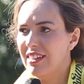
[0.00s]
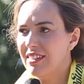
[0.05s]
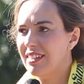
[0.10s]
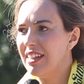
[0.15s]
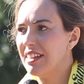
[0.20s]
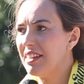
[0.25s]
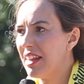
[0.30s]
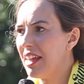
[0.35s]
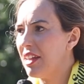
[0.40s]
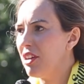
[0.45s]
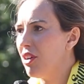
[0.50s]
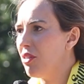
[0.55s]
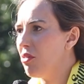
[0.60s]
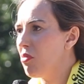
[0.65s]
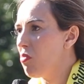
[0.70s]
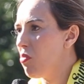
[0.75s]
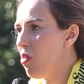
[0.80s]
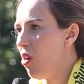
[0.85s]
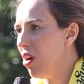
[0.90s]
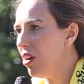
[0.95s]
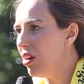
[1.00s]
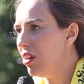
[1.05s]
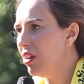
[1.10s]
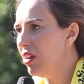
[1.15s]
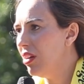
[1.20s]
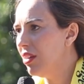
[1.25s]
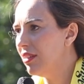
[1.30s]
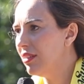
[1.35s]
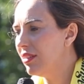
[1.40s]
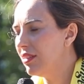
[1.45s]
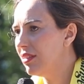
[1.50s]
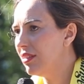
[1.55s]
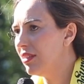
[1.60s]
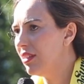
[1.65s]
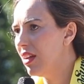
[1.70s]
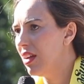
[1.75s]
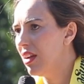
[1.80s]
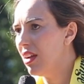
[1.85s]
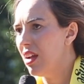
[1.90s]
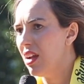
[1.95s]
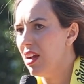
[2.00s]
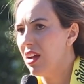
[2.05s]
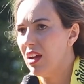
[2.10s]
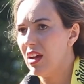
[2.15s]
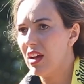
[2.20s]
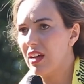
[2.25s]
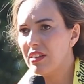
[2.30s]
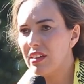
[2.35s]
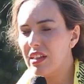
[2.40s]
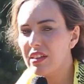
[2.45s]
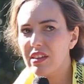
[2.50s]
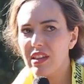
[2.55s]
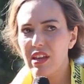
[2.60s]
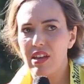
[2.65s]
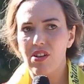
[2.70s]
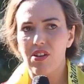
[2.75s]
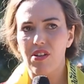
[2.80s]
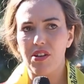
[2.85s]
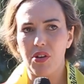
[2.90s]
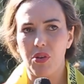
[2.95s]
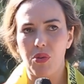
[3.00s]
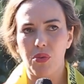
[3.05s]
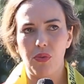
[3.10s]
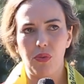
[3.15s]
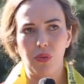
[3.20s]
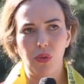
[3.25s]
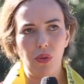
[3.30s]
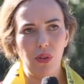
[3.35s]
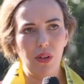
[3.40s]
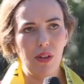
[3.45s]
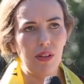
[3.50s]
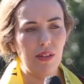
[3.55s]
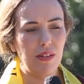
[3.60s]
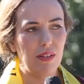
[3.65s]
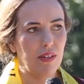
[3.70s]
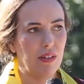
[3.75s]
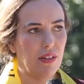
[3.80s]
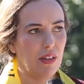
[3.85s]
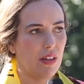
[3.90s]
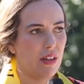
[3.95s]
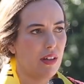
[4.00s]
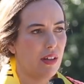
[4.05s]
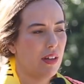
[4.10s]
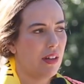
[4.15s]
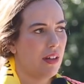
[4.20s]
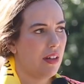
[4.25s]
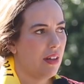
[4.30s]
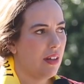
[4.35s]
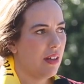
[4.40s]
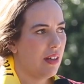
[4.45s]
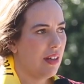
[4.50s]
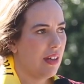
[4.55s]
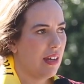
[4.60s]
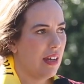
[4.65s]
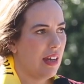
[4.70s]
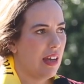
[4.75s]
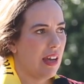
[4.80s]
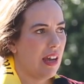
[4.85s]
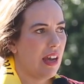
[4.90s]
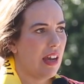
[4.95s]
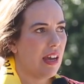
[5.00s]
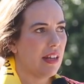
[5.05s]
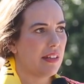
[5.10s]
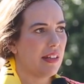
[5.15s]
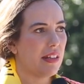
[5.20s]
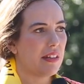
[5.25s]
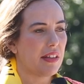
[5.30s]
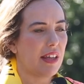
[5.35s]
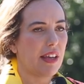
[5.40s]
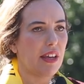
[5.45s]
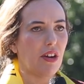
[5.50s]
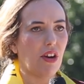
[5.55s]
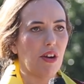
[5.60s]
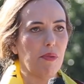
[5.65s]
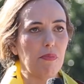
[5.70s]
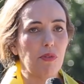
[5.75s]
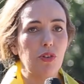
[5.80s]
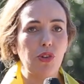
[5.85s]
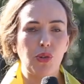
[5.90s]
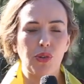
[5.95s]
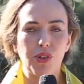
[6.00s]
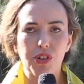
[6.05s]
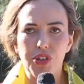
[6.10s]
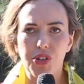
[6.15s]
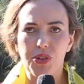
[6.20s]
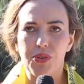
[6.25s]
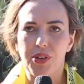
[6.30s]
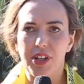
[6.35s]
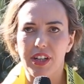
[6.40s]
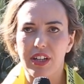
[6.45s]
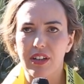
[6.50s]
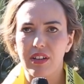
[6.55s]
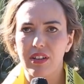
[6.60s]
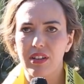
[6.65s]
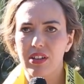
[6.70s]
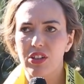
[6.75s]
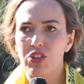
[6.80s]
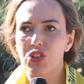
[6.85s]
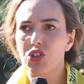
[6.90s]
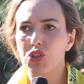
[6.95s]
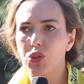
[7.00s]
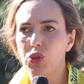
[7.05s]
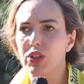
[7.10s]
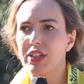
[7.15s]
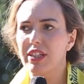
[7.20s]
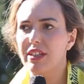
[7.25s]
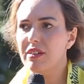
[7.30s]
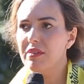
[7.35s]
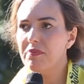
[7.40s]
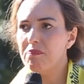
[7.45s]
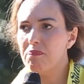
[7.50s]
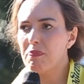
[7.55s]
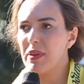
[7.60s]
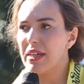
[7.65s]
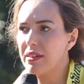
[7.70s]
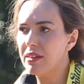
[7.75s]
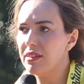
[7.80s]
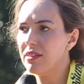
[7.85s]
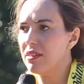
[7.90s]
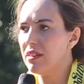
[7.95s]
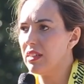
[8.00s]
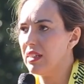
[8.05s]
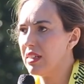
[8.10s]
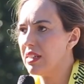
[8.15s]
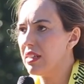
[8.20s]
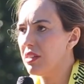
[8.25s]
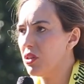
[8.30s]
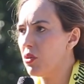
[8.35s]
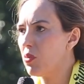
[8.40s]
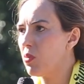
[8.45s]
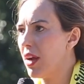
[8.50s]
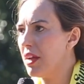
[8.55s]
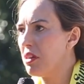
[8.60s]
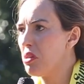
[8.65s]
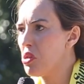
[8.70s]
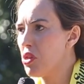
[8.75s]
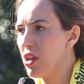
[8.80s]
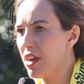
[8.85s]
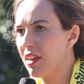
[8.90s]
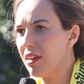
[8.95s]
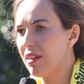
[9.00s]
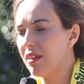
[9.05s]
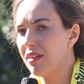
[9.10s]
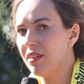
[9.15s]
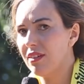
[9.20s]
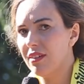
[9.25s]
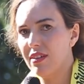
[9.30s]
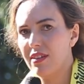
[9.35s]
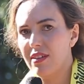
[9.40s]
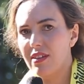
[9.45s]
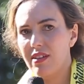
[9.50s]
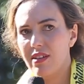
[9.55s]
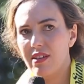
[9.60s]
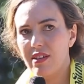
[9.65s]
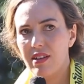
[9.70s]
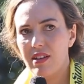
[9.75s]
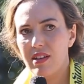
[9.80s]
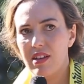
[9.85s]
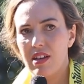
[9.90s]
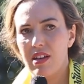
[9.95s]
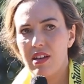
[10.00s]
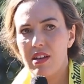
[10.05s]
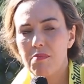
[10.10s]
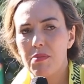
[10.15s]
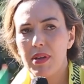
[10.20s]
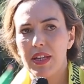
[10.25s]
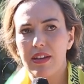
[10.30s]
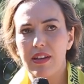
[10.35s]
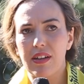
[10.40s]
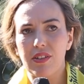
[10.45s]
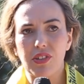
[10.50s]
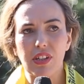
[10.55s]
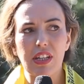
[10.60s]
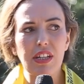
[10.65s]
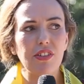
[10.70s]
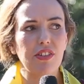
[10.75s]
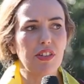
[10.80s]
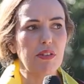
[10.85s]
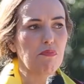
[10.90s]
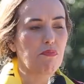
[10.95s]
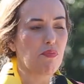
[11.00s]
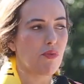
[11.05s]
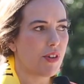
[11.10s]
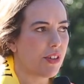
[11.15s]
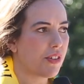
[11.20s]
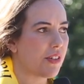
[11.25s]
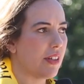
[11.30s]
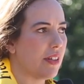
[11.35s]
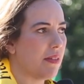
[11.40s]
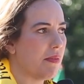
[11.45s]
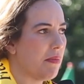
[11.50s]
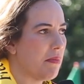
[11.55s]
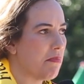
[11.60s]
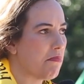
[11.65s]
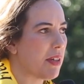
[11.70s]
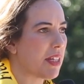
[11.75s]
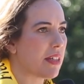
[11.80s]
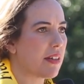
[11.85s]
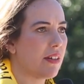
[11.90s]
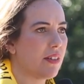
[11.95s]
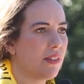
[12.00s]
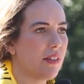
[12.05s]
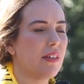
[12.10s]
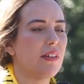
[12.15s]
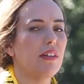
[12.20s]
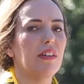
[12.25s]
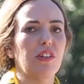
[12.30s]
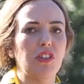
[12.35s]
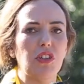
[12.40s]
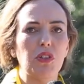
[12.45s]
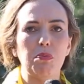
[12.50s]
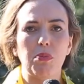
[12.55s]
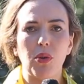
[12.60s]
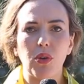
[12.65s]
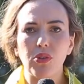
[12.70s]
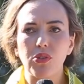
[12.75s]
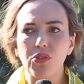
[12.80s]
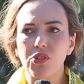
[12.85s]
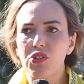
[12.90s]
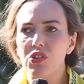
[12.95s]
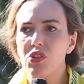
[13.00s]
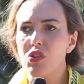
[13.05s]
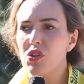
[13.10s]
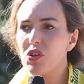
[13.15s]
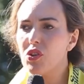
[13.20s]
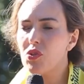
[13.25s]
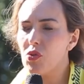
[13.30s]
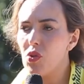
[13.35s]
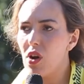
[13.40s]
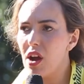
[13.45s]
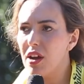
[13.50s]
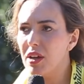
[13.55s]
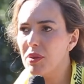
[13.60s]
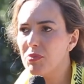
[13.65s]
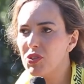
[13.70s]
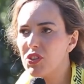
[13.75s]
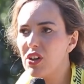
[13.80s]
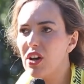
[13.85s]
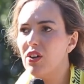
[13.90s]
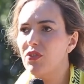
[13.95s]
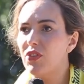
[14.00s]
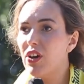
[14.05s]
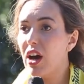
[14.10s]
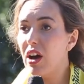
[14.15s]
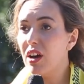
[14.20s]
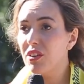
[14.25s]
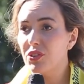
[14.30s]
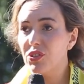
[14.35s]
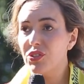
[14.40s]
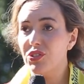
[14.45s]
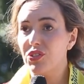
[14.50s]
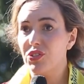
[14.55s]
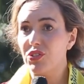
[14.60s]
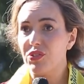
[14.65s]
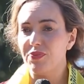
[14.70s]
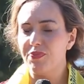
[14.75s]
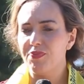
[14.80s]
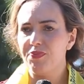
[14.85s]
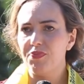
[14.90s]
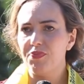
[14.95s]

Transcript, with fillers: that they are wrong, and that they are cruel, and that they are torturing Julian because he did the right thing, because he is in prison, because he exposed the crimes of others.